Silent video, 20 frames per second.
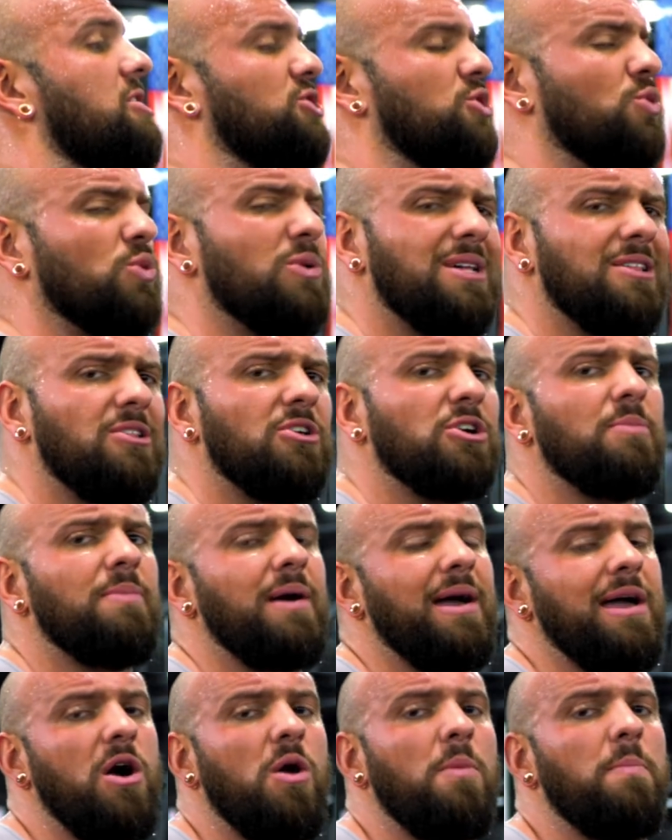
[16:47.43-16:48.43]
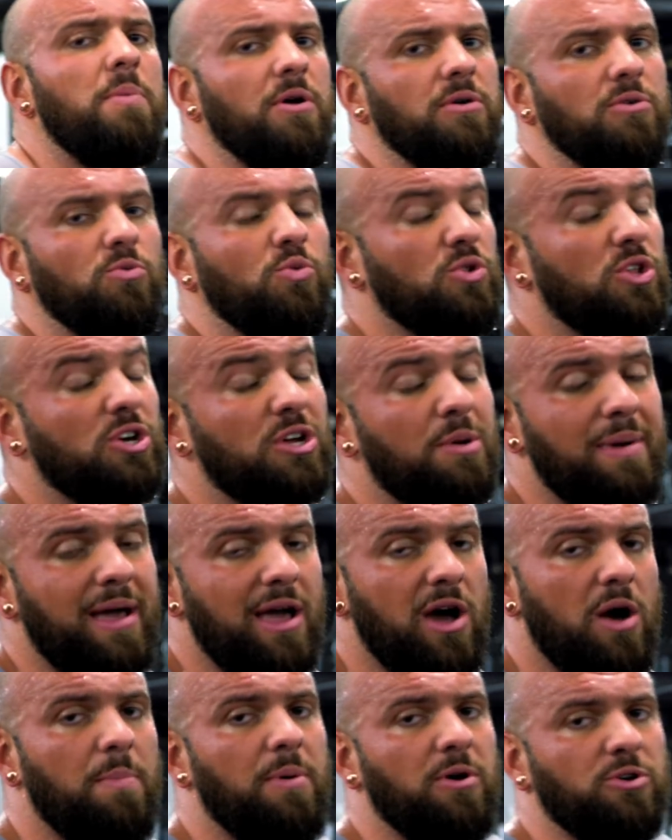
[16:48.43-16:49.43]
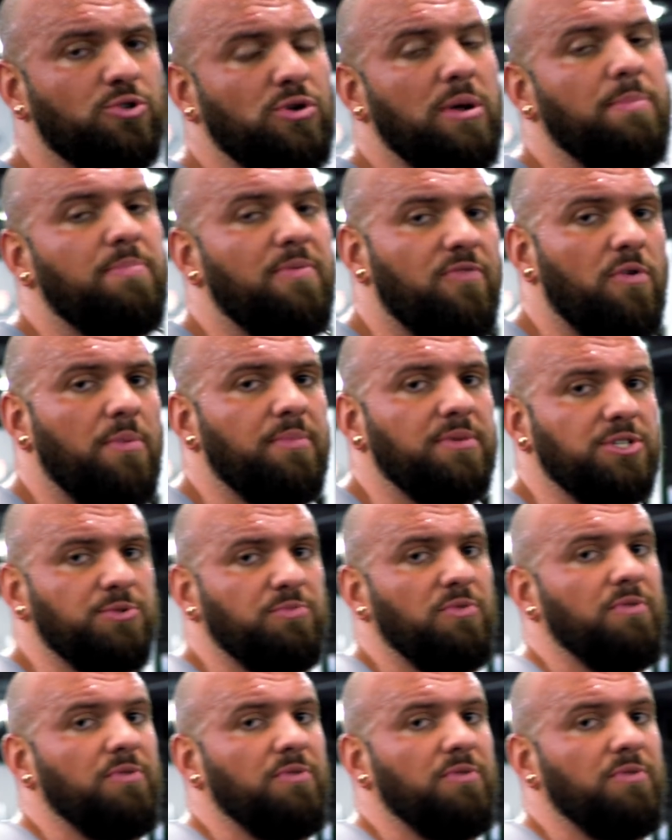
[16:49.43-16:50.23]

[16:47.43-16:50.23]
So really look at my elbow, look at my elbows when I'm performing this